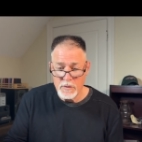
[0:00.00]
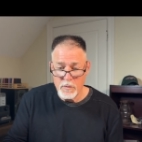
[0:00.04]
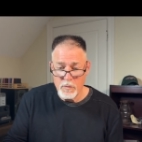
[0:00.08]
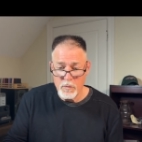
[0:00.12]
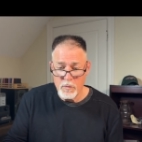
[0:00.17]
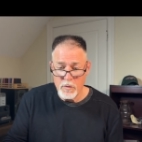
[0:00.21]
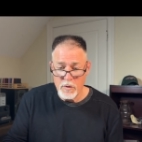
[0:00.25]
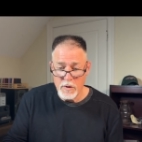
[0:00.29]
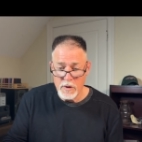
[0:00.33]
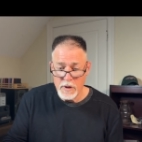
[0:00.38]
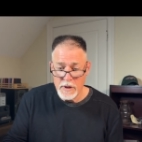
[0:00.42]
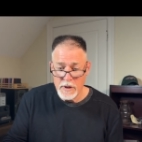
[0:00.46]

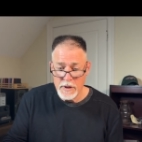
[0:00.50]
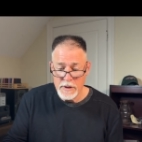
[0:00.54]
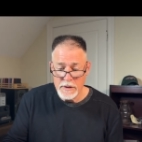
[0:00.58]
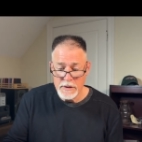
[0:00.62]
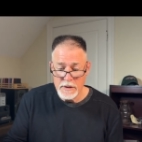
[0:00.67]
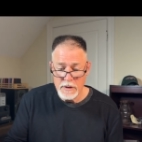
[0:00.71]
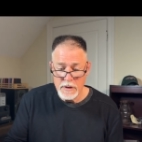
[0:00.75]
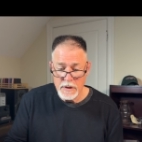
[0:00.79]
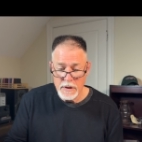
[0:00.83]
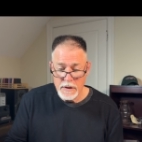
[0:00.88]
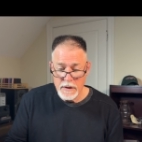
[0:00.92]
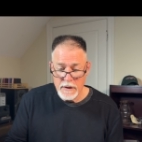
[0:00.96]

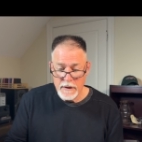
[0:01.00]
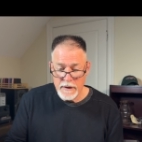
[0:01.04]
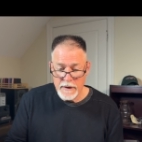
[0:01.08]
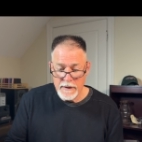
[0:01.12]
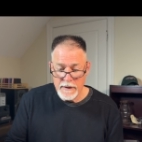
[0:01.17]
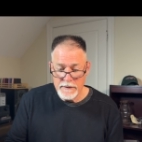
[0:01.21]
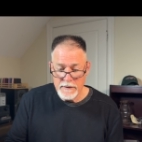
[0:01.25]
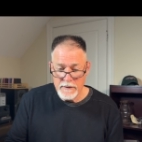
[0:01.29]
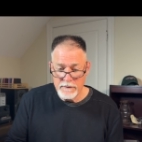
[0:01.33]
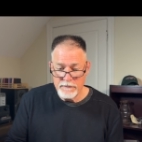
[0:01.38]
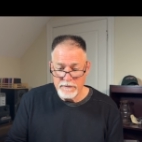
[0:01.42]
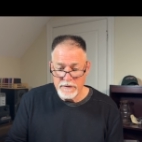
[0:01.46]
1
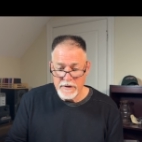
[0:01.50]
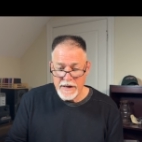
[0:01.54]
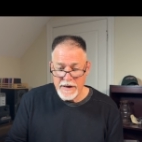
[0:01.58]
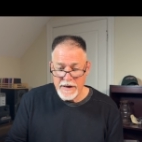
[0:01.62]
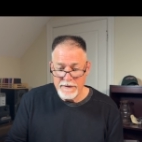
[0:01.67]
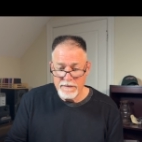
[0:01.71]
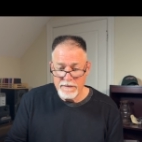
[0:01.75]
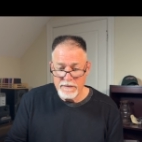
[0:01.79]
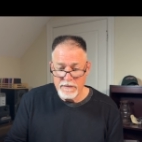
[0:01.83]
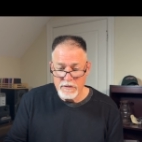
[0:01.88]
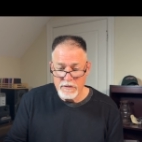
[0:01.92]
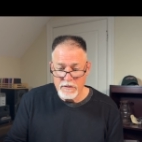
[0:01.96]
and the
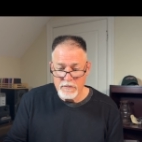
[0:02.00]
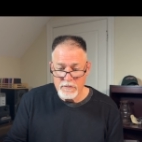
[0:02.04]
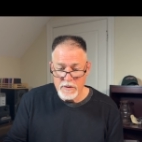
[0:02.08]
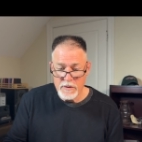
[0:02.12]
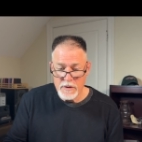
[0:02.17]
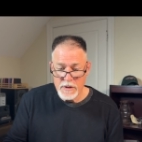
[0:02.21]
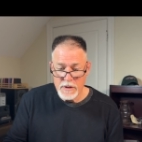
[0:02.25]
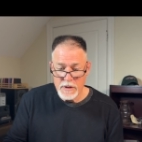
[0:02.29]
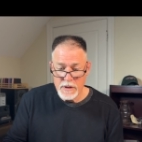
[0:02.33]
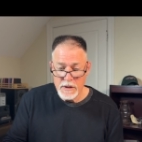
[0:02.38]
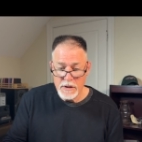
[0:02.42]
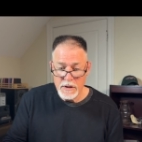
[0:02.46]
flattened
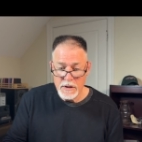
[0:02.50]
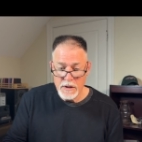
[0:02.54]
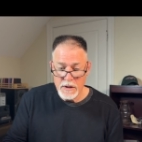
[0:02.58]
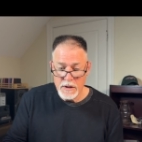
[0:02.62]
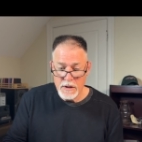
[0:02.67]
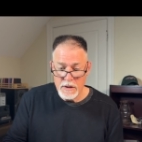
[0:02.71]
3,